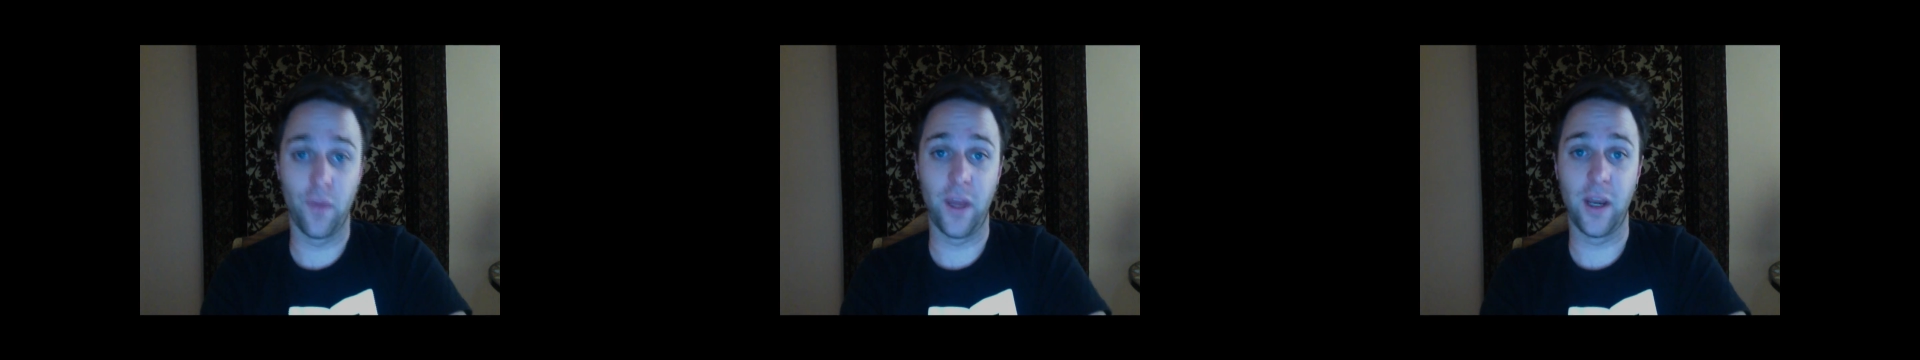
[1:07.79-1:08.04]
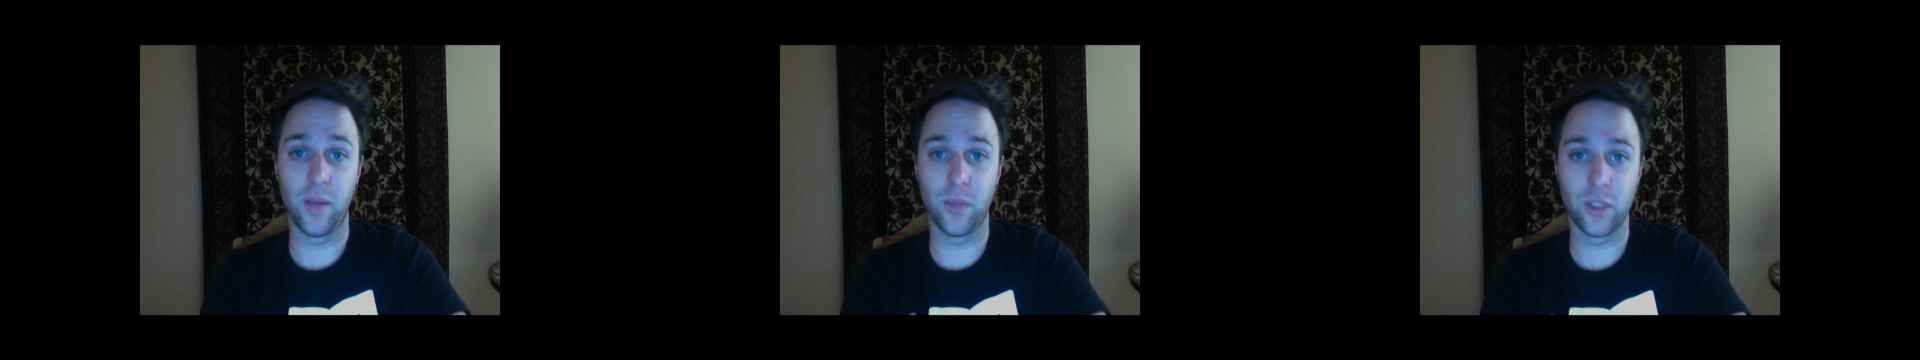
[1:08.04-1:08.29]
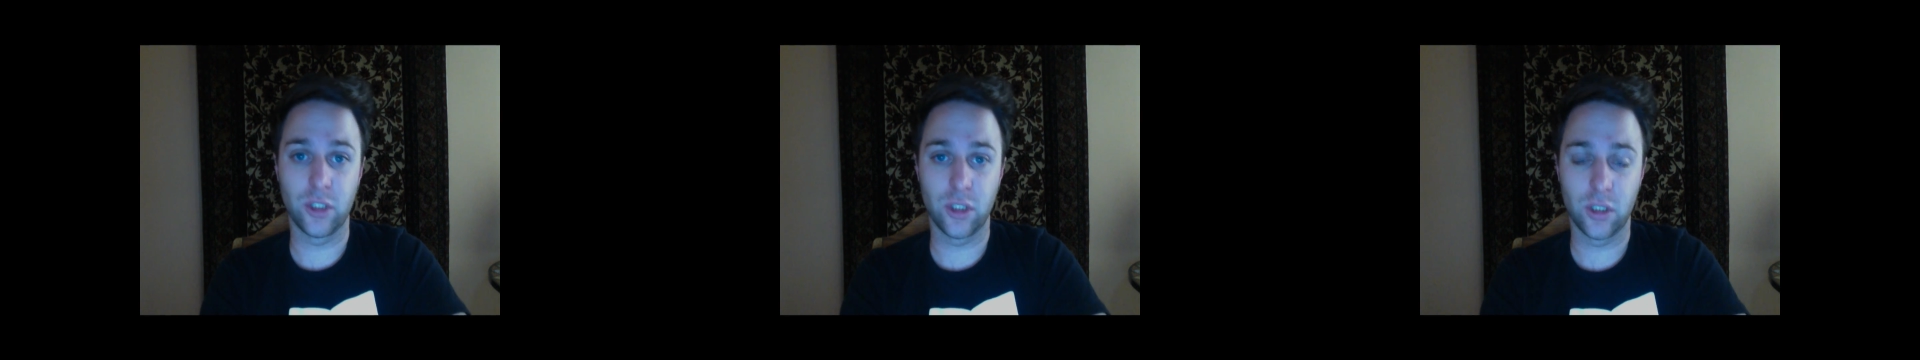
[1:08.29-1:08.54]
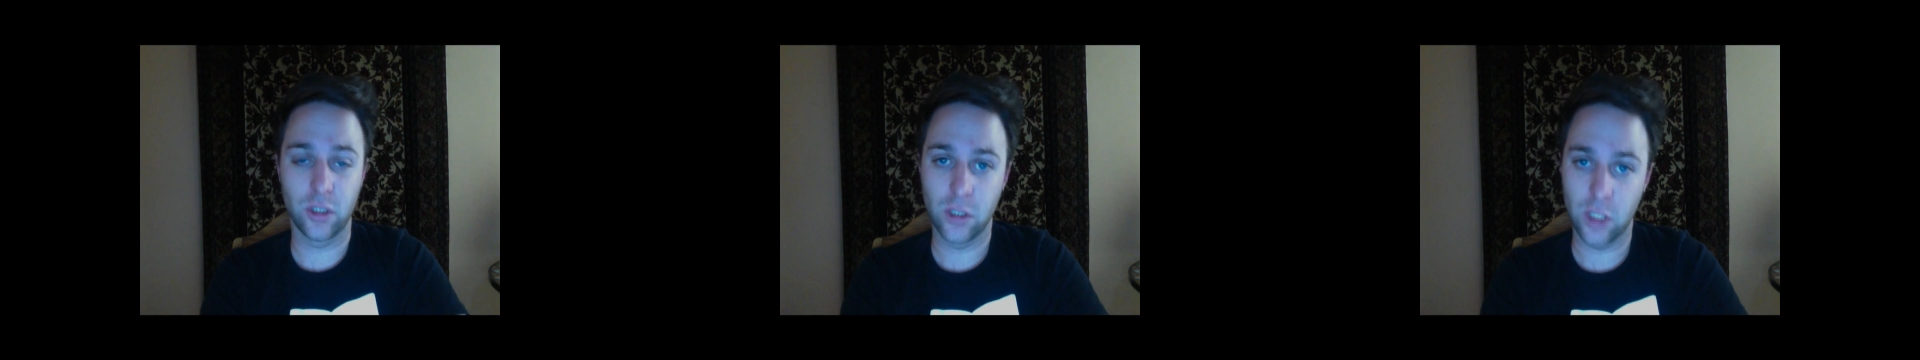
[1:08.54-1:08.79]
that image
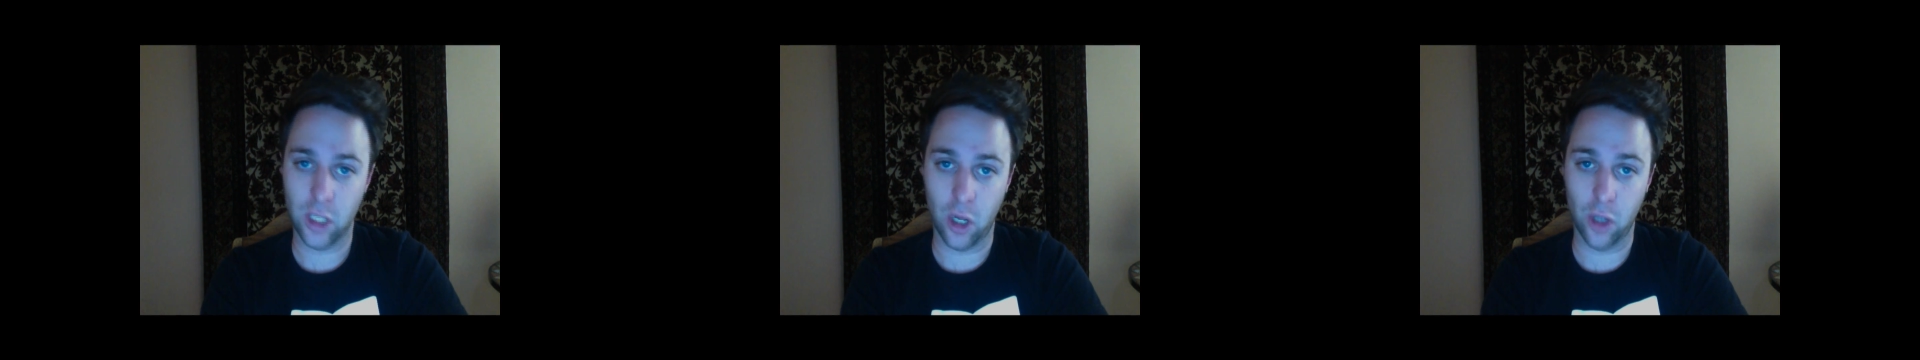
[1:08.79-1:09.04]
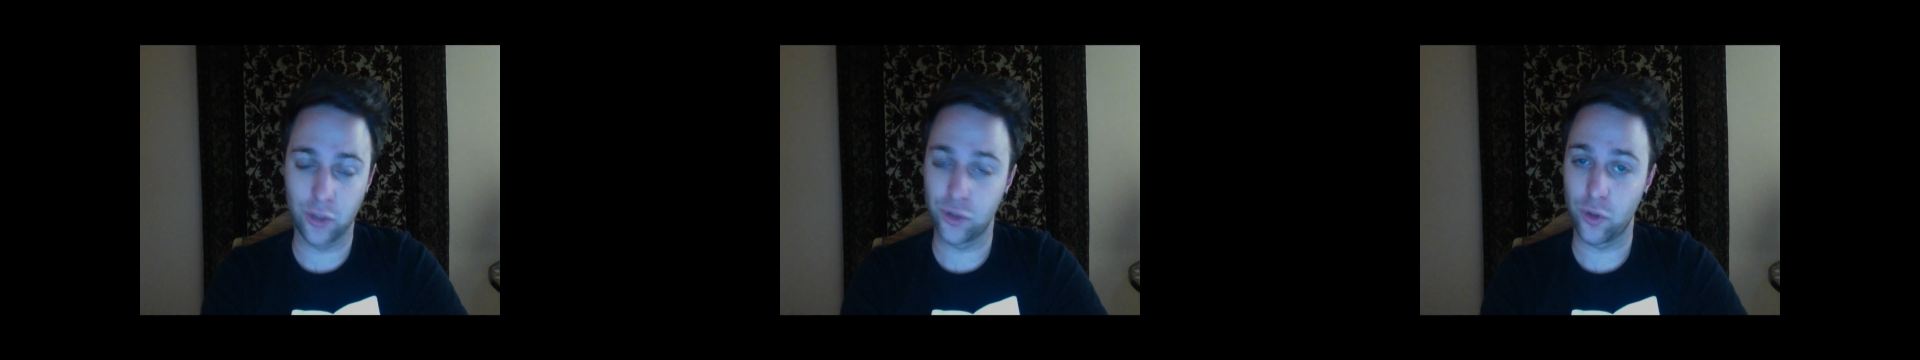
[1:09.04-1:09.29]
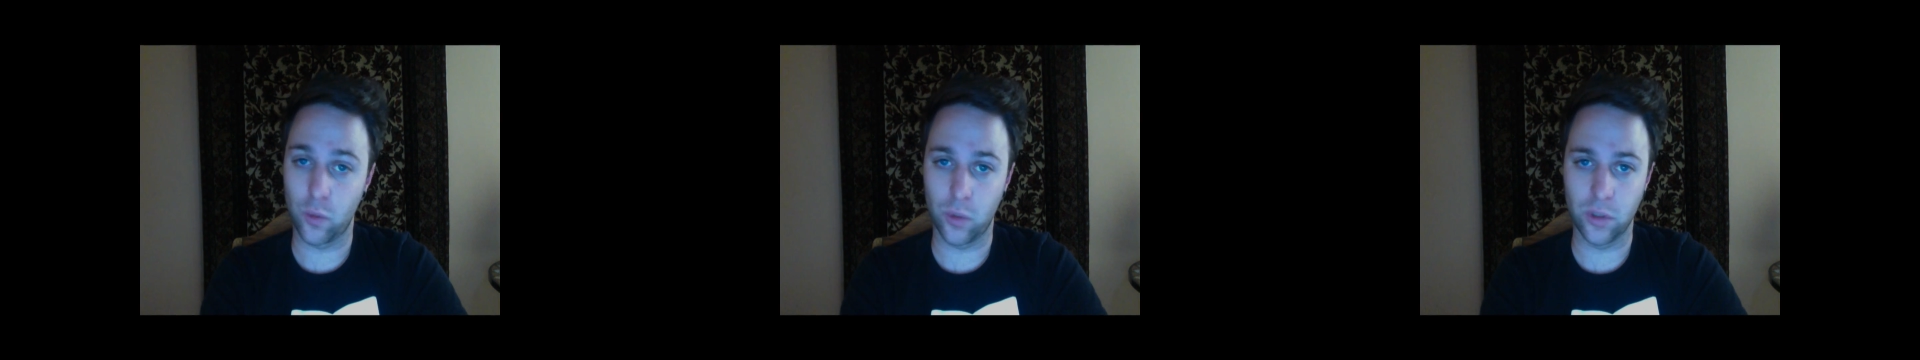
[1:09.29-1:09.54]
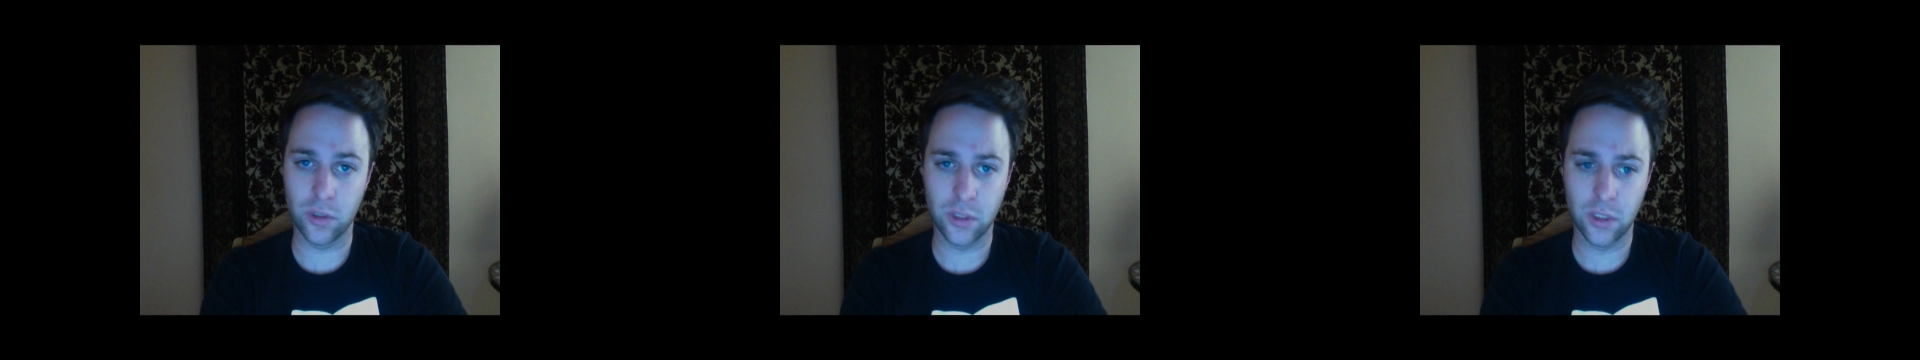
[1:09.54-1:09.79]
onto the world.